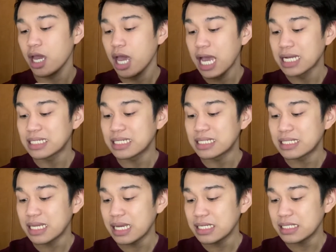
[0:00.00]

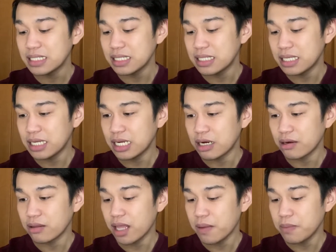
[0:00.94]
stated here.
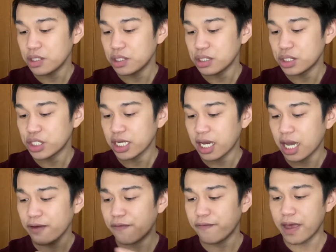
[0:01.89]
Let me just check. I
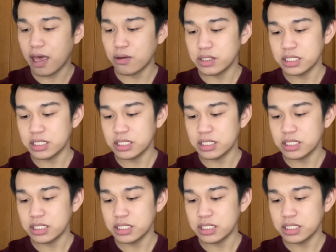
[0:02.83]
found